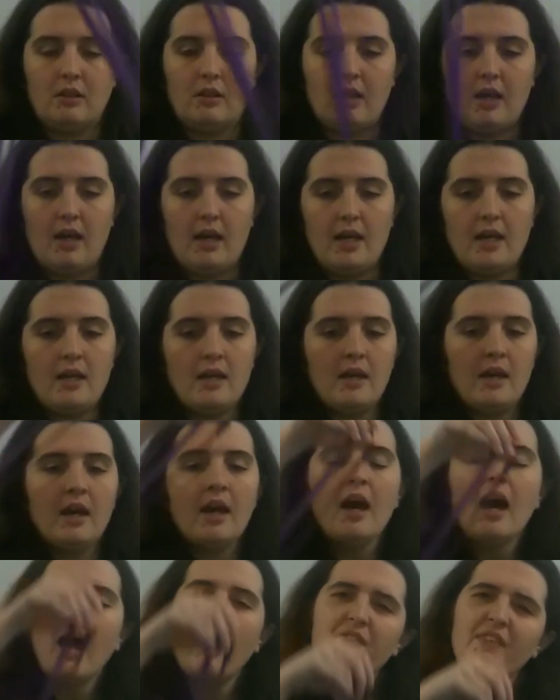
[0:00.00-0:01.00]

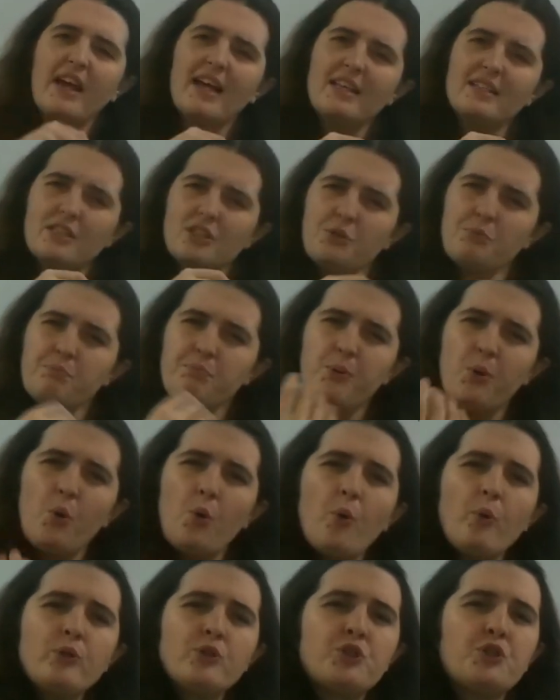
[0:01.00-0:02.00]
Okay, and that is an
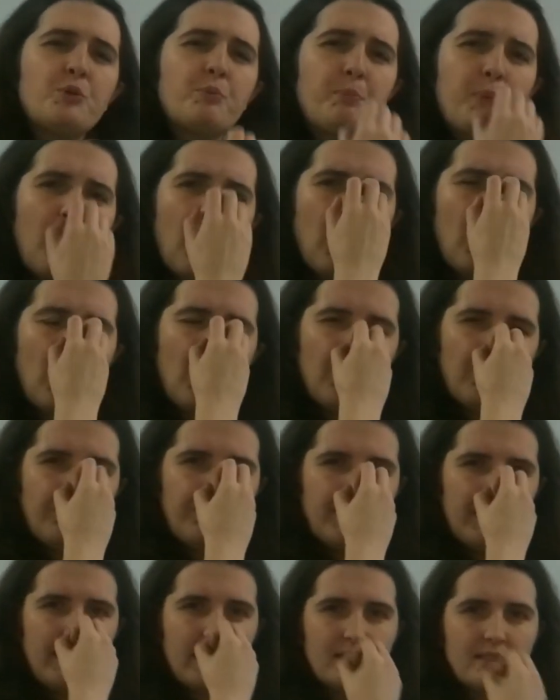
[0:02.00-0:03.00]
important
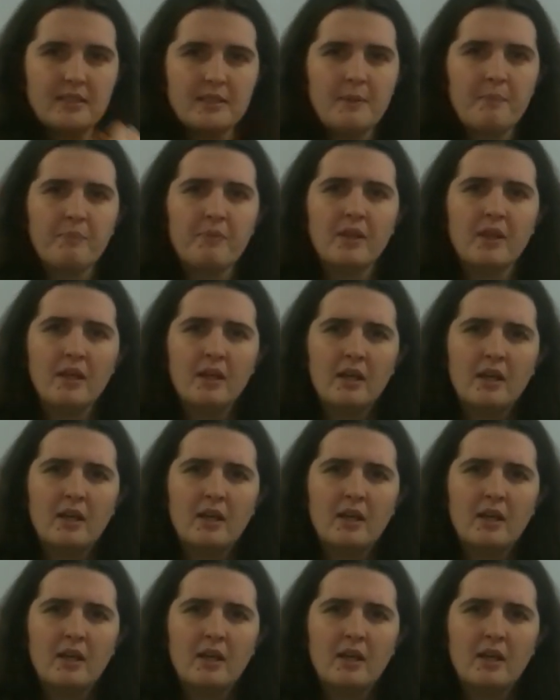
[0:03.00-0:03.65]
part of this.